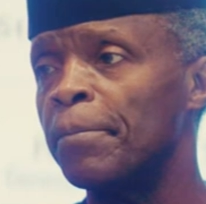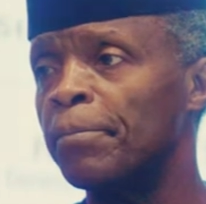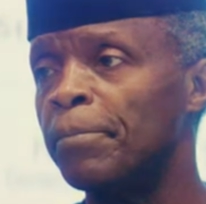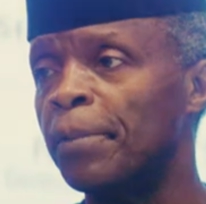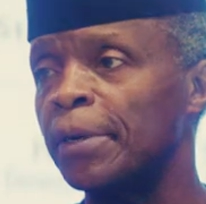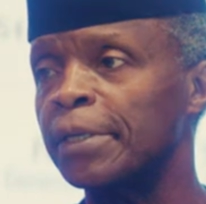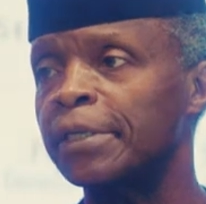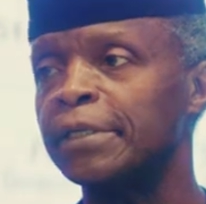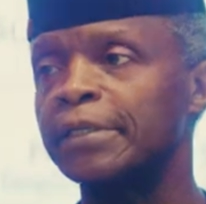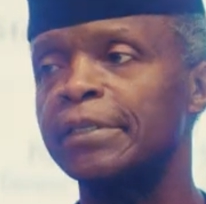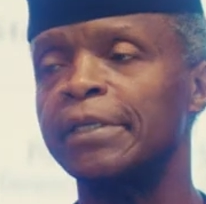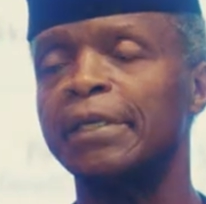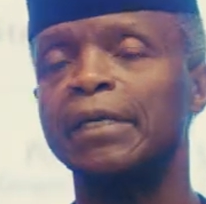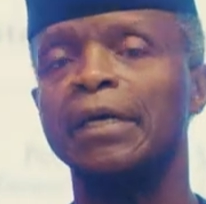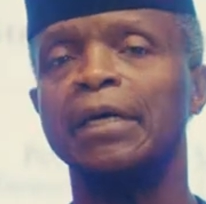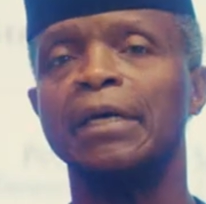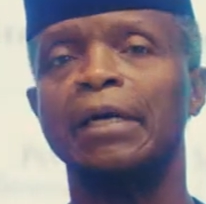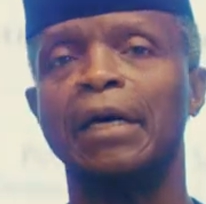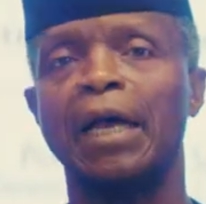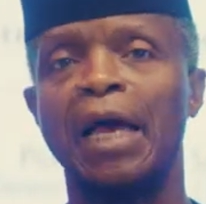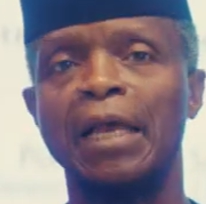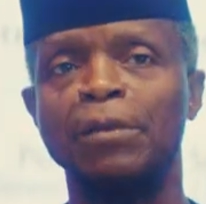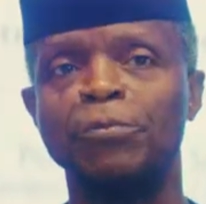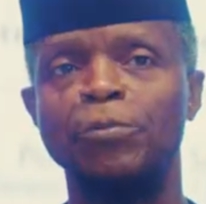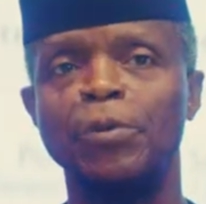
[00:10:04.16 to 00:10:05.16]
But
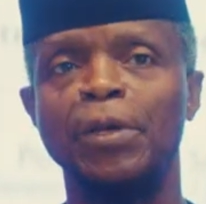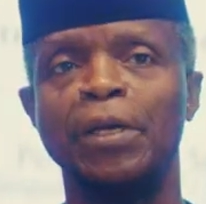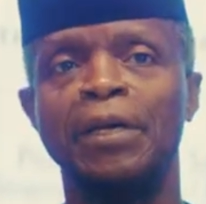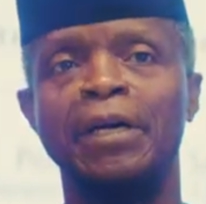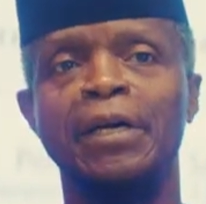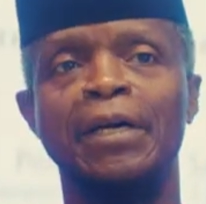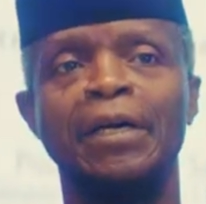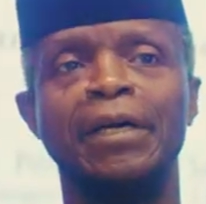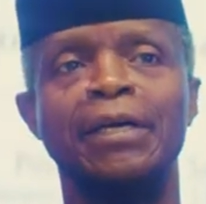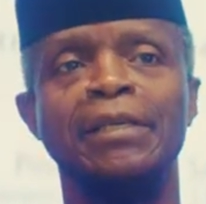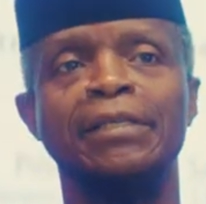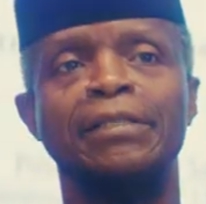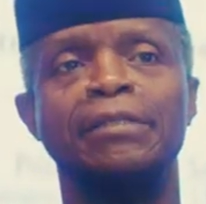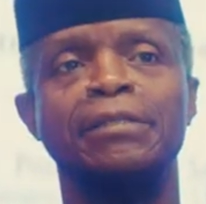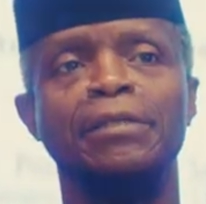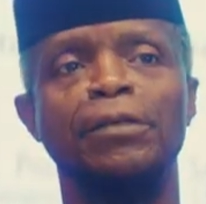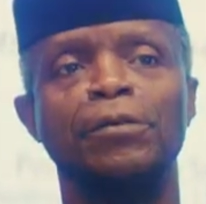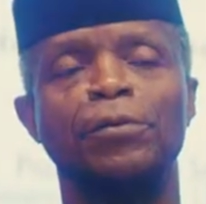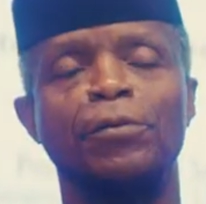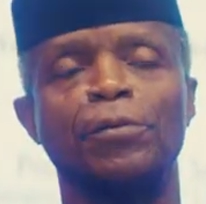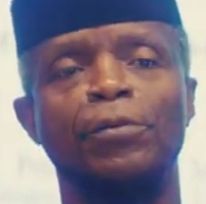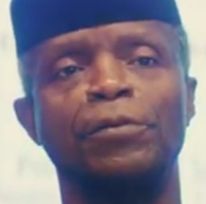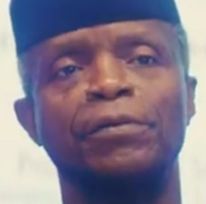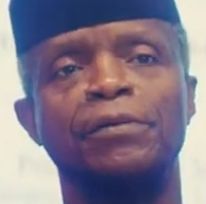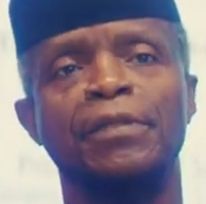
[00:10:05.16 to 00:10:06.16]
as we heard,
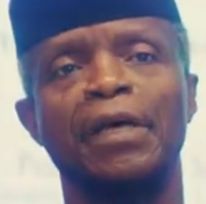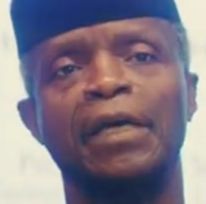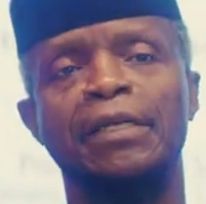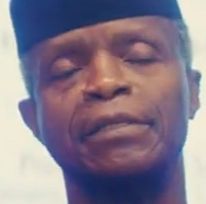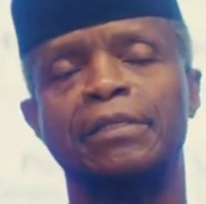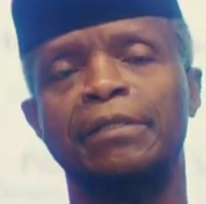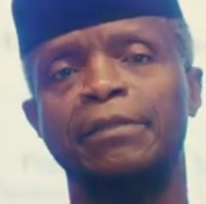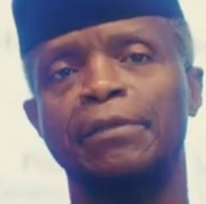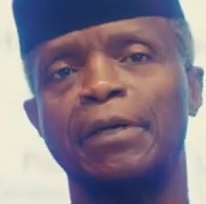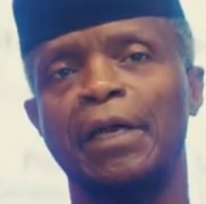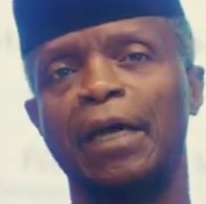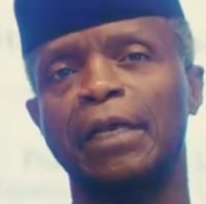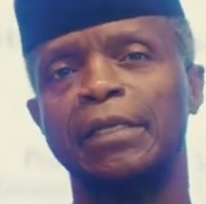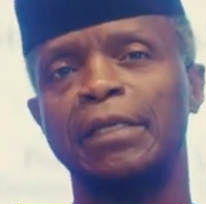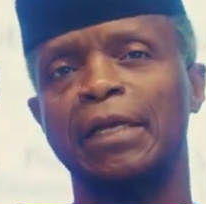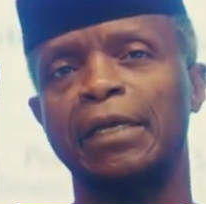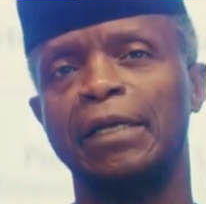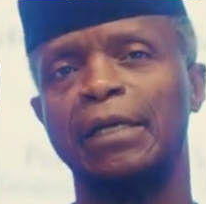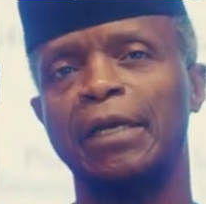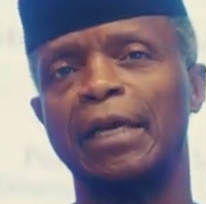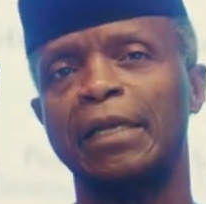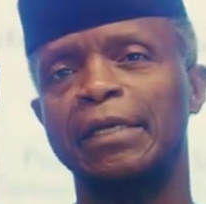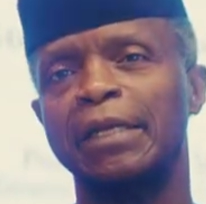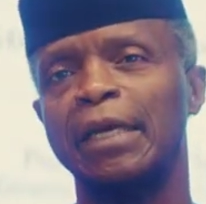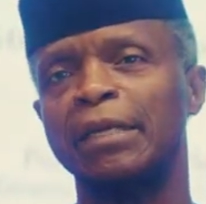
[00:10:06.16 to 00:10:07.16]

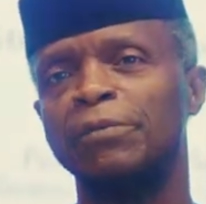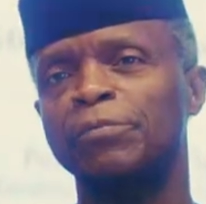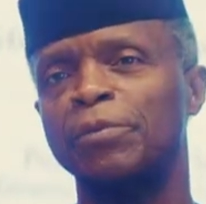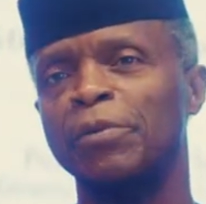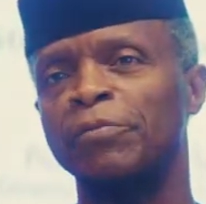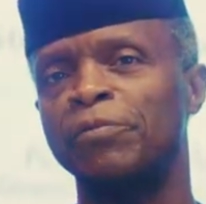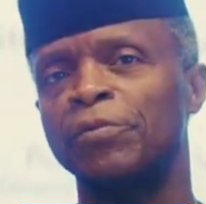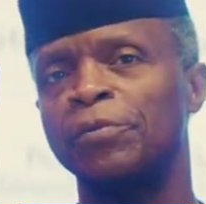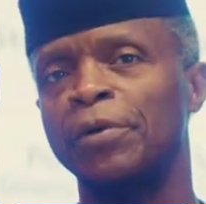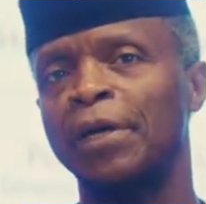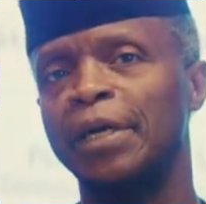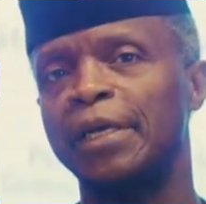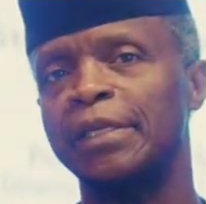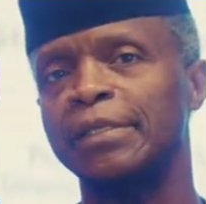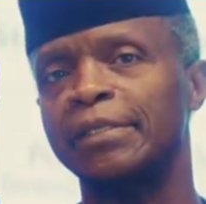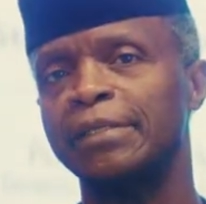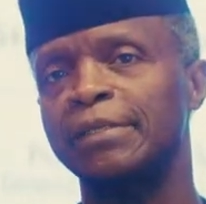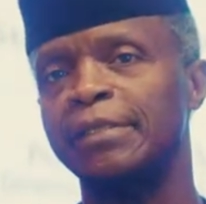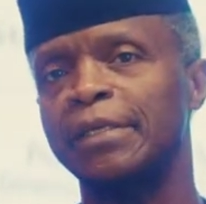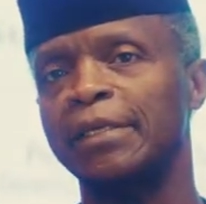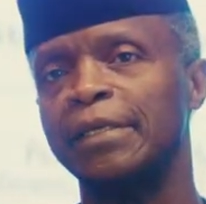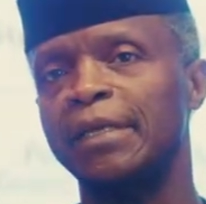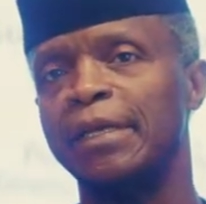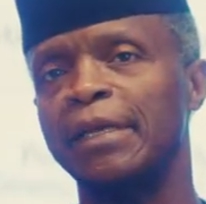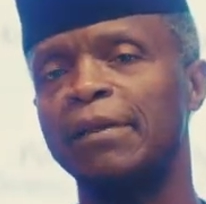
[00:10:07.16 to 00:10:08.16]
and as we've read,
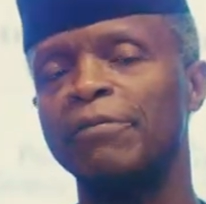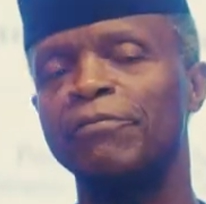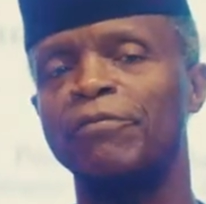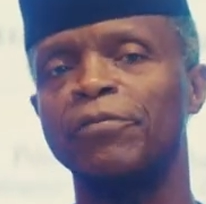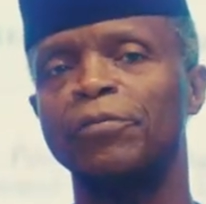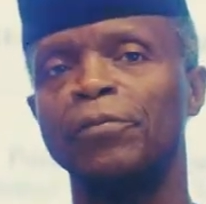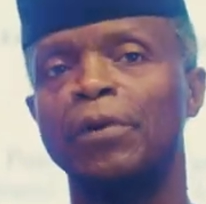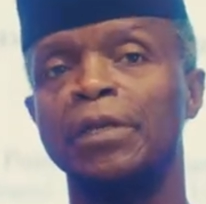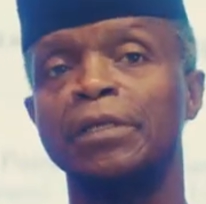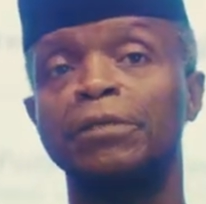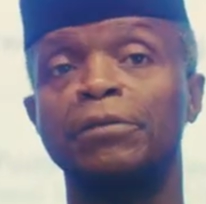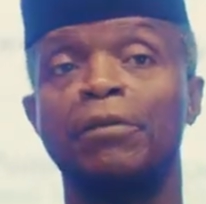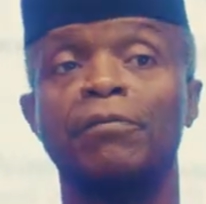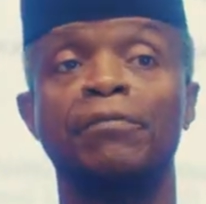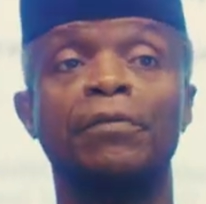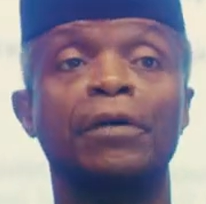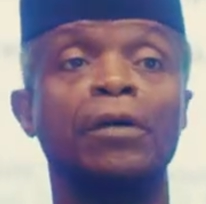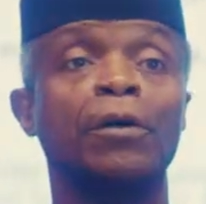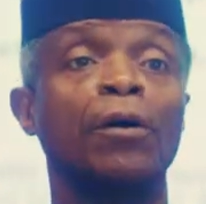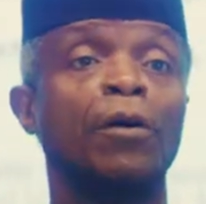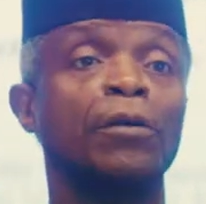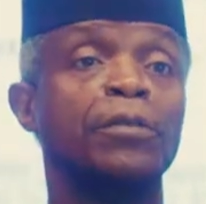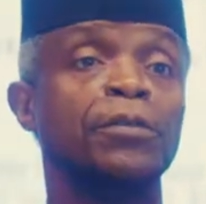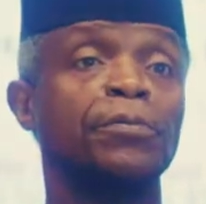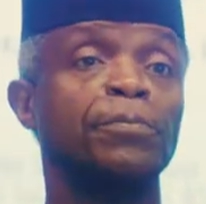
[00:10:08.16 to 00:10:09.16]
the influence of the
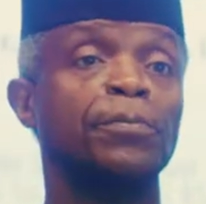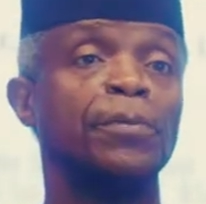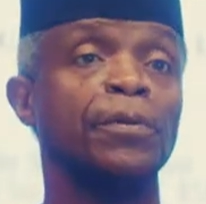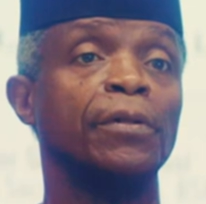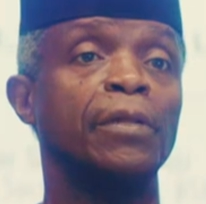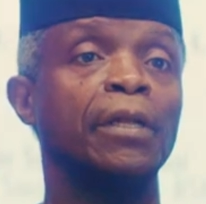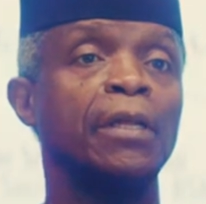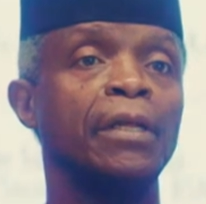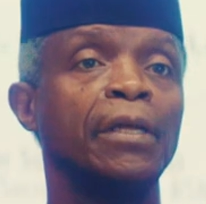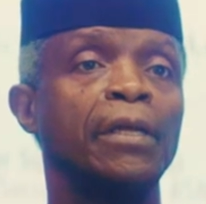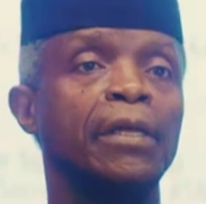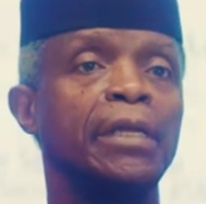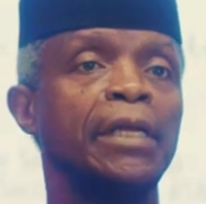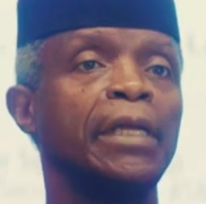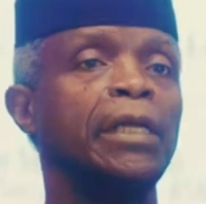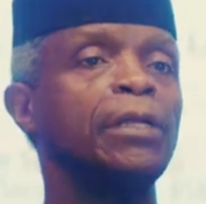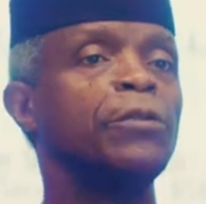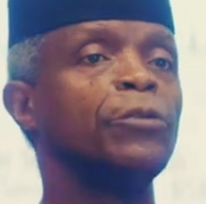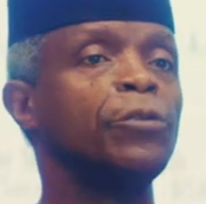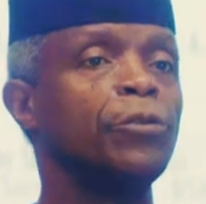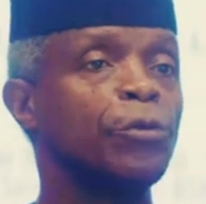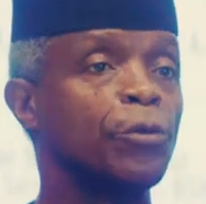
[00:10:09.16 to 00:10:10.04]
gospel in